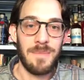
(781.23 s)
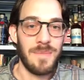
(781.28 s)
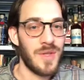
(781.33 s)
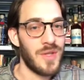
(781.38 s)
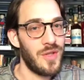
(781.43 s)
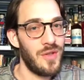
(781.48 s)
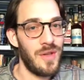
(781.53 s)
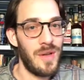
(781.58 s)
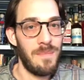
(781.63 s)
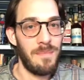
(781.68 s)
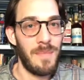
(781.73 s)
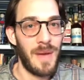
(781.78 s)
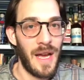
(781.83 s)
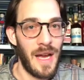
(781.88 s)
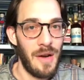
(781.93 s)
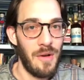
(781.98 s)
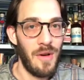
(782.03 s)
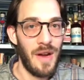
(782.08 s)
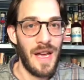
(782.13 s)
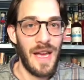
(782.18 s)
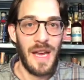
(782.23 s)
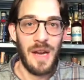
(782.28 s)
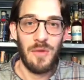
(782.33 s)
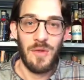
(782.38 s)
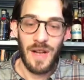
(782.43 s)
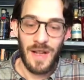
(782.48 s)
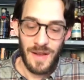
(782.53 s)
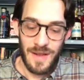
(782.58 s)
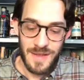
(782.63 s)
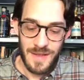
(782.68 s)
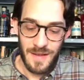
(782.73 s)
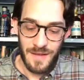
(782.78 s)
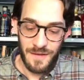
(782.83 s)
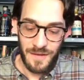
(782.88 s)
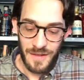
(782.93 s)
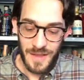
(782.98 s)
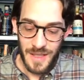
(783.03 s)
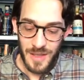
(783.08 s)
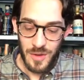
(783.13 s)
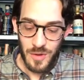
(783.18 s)
shoot them my way
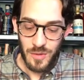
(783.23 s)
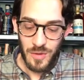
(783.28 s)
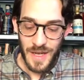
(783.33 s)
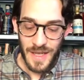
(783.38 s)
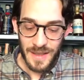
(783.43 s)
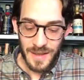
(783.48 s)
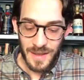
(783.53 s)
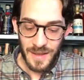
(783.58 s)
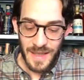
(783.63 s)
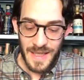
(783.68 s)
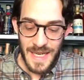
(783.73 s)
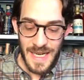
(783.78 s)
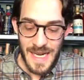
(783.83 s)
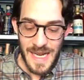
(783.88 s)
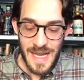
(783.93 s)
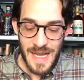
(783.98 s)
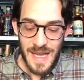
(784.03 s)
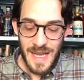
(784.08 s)
relatively quickly.